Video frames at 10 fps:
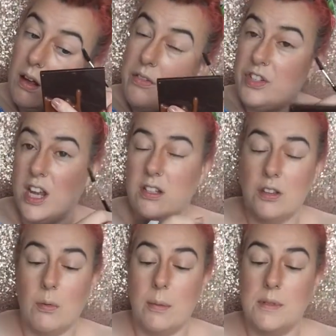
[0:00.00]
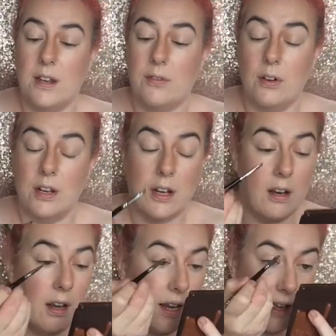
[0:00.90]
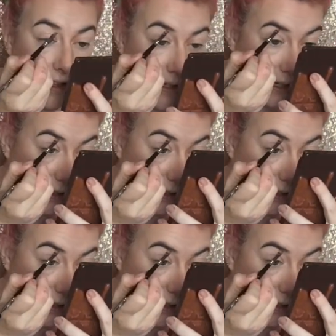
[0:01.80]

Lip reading: I've checked on their website for it and I can't see